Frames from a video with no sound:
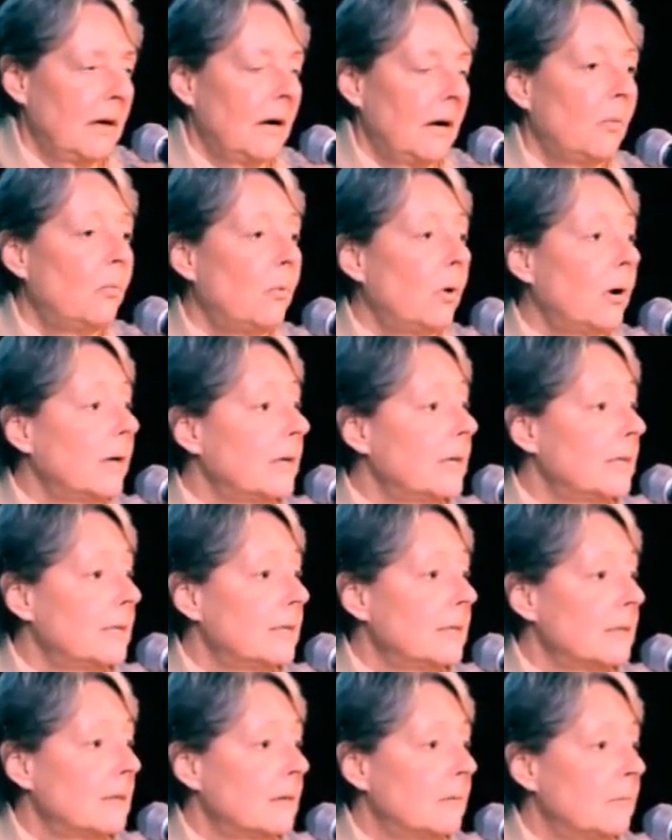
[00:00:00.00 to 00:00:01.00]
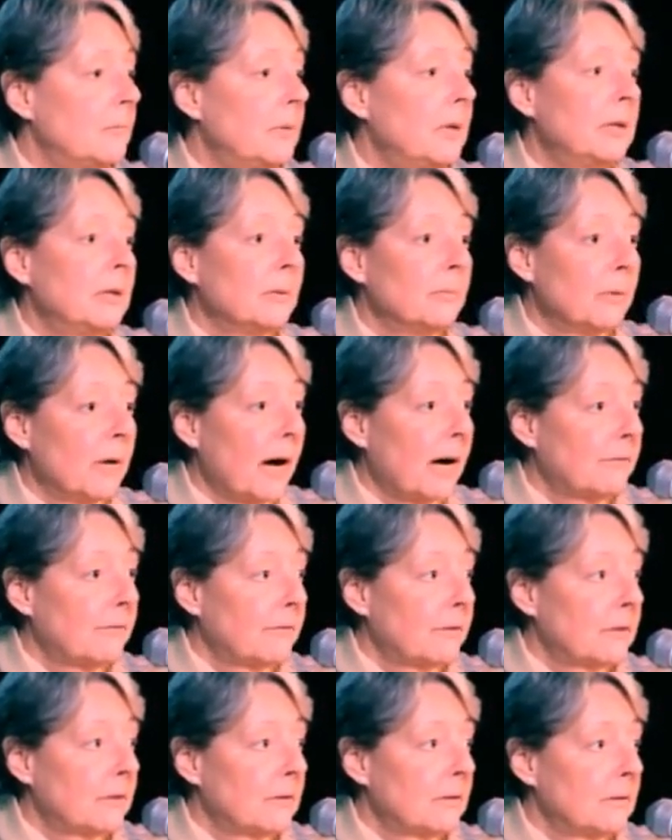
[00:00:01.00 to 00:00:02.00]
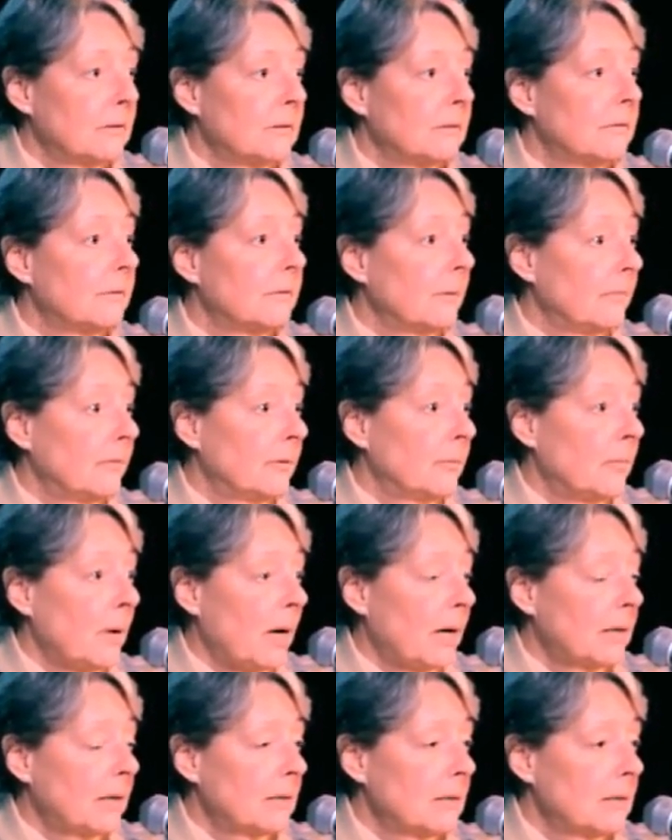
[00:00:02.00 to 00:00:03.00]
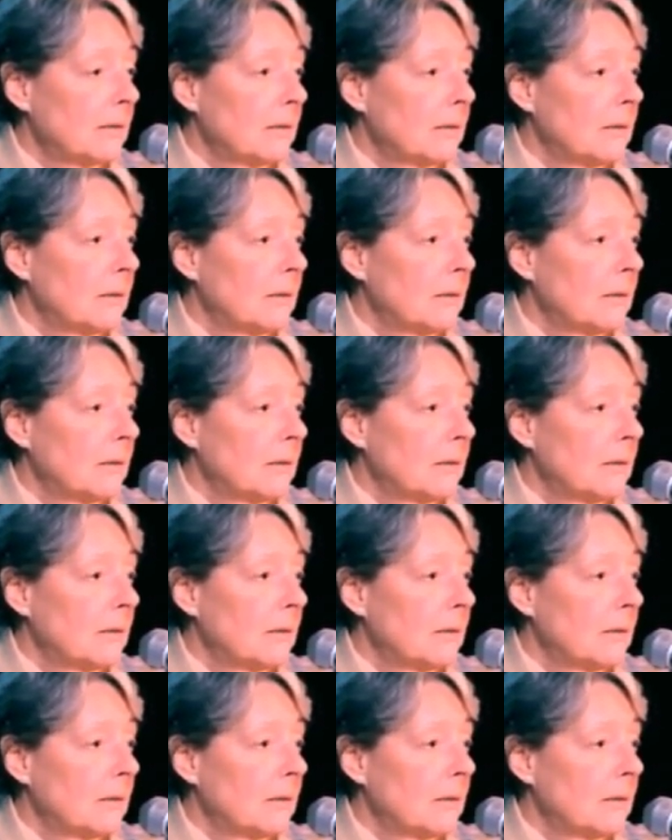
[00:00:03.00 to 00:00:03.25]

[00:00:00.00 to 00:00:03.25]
One is Peter Bradford from Vermont.